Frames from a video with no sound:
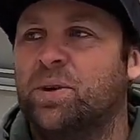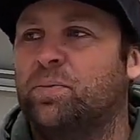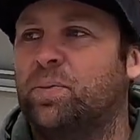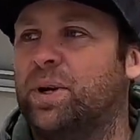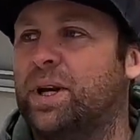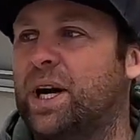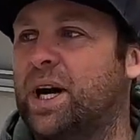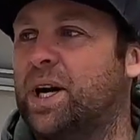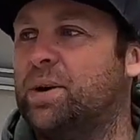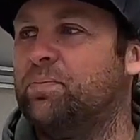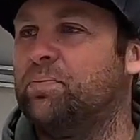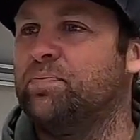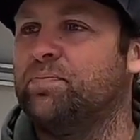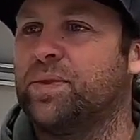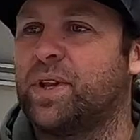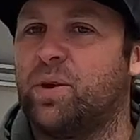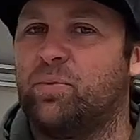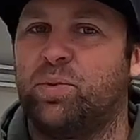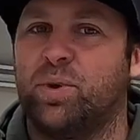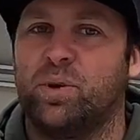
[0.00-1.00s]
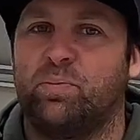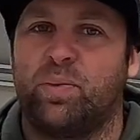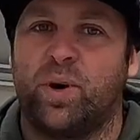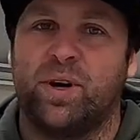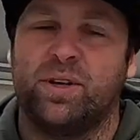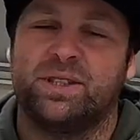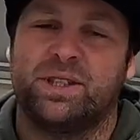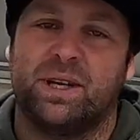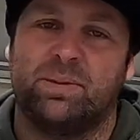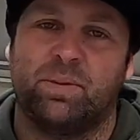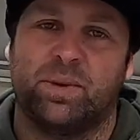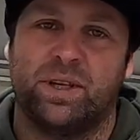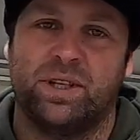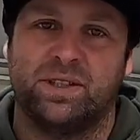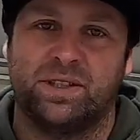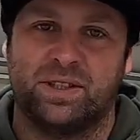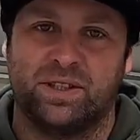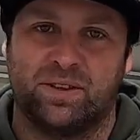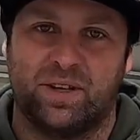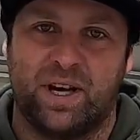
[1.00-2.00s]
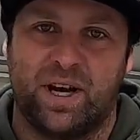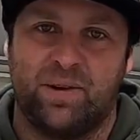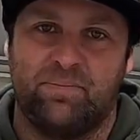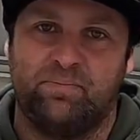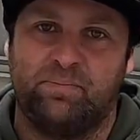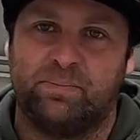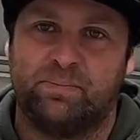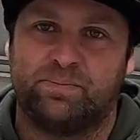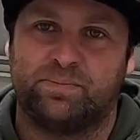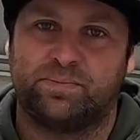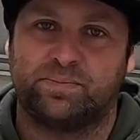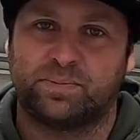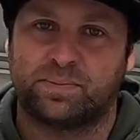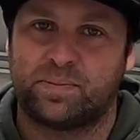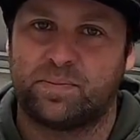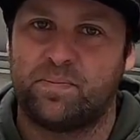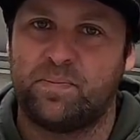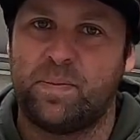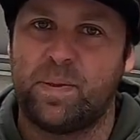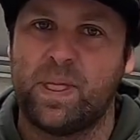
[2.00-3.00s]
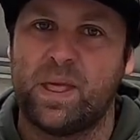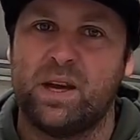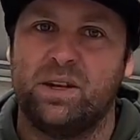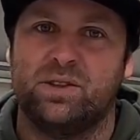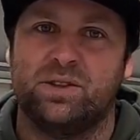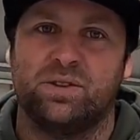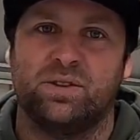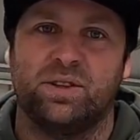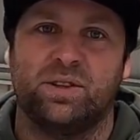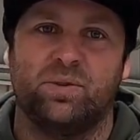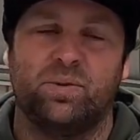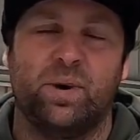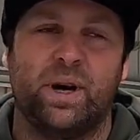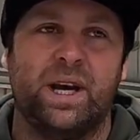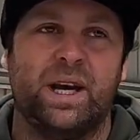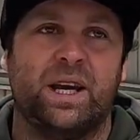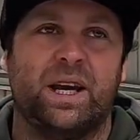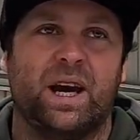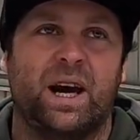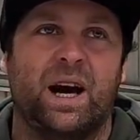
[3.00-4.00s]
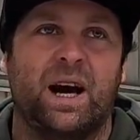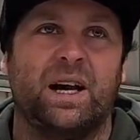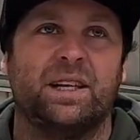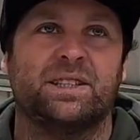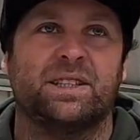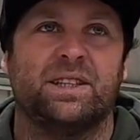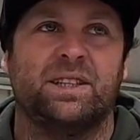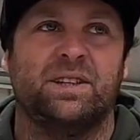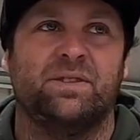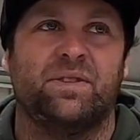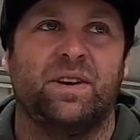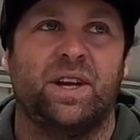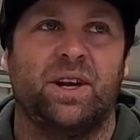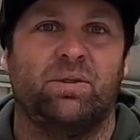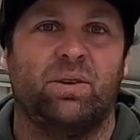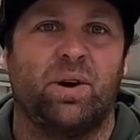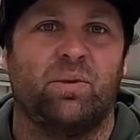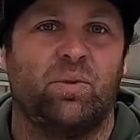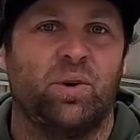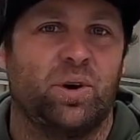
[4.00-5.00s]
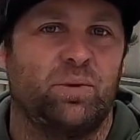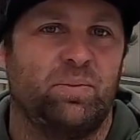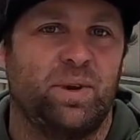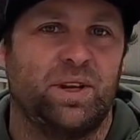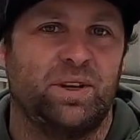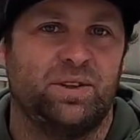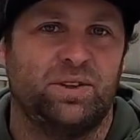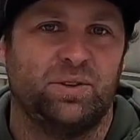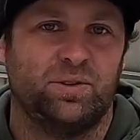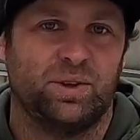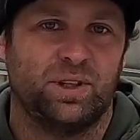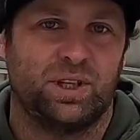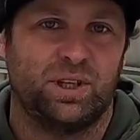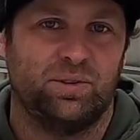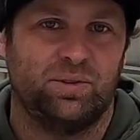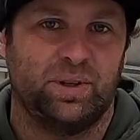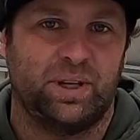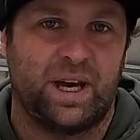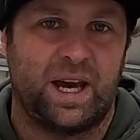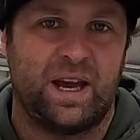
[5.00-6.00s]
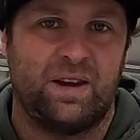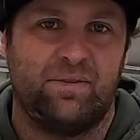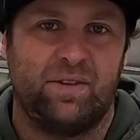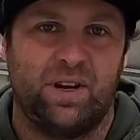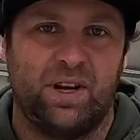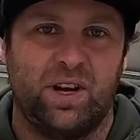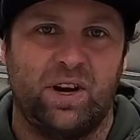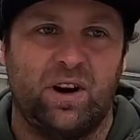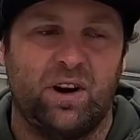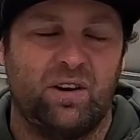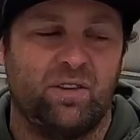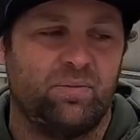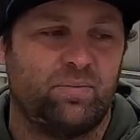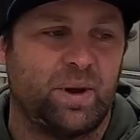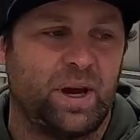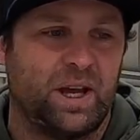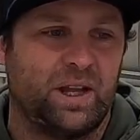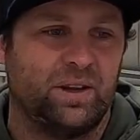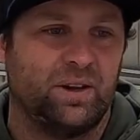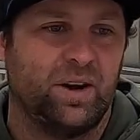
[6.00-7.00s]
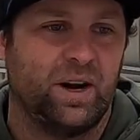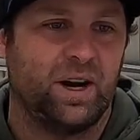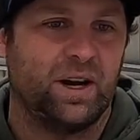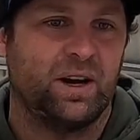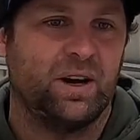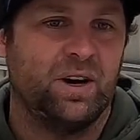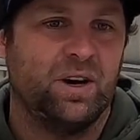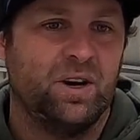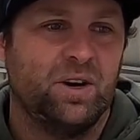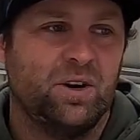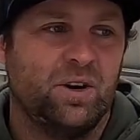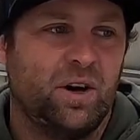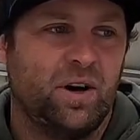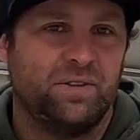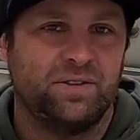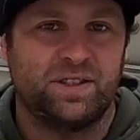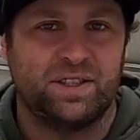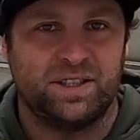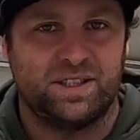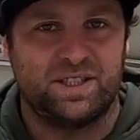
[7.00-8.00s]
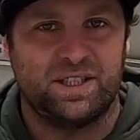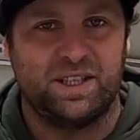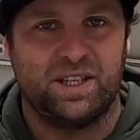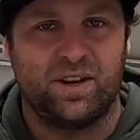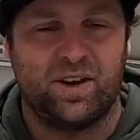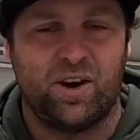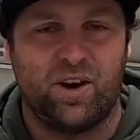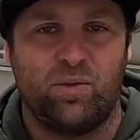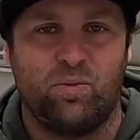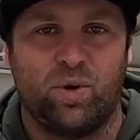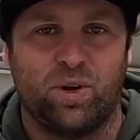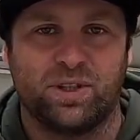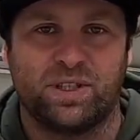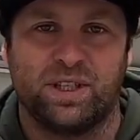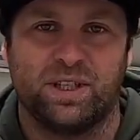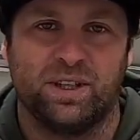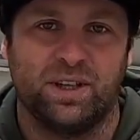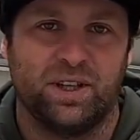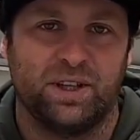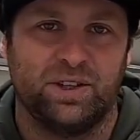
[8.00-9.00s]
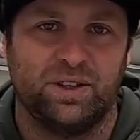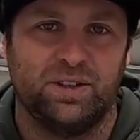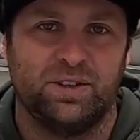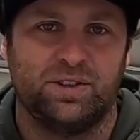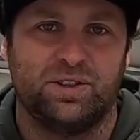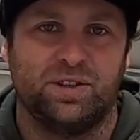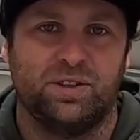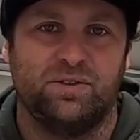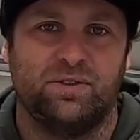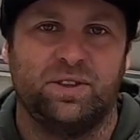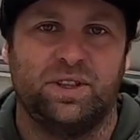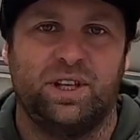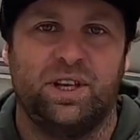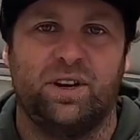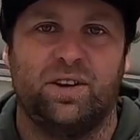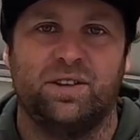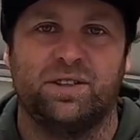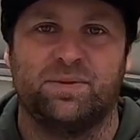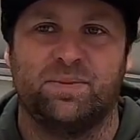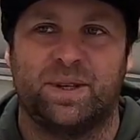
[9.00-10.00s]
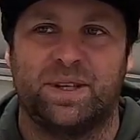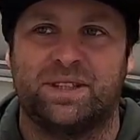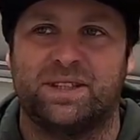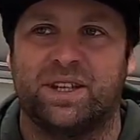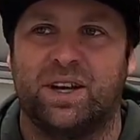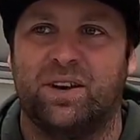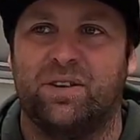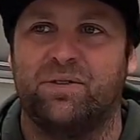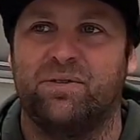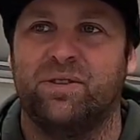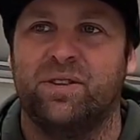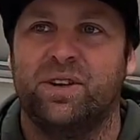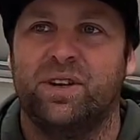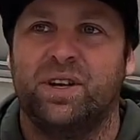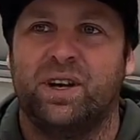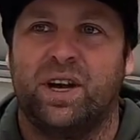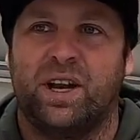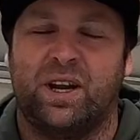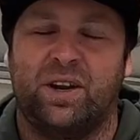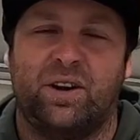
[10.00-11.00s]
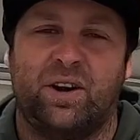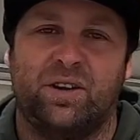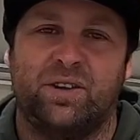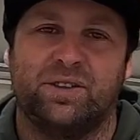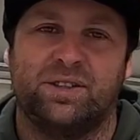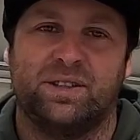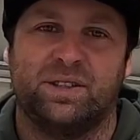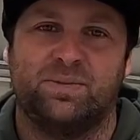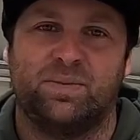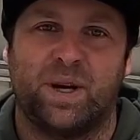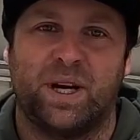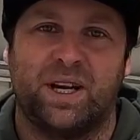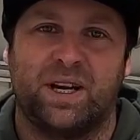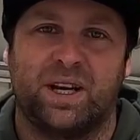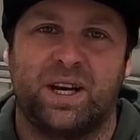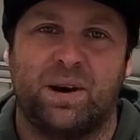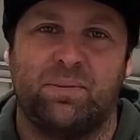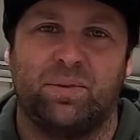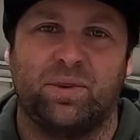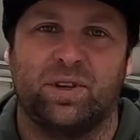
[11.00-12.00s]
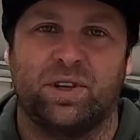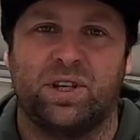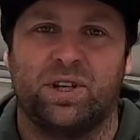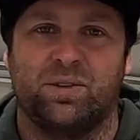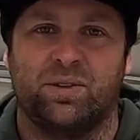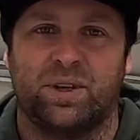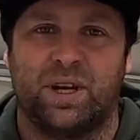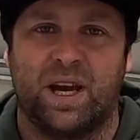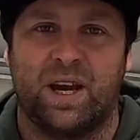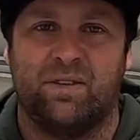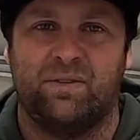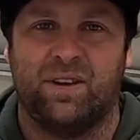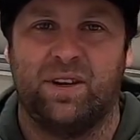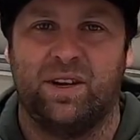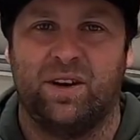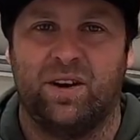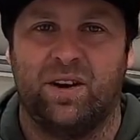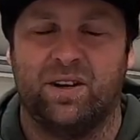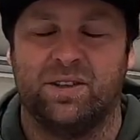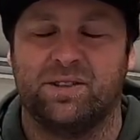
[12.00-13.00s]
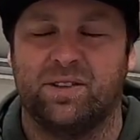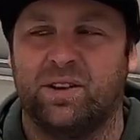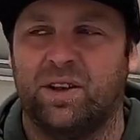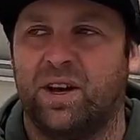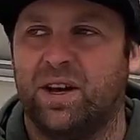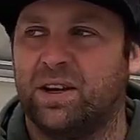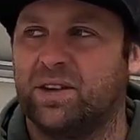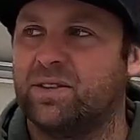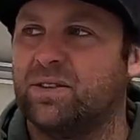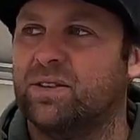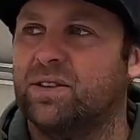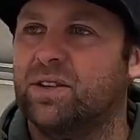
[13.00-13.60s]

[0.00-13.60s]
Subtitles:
But I put a post up on Instagram during the week asking if anyone wanted me to do a Q&A video. I've been like obviously sitting at home watching a lot of YouTube videos myself, and I noticed there's been a couple of Q&A videos on like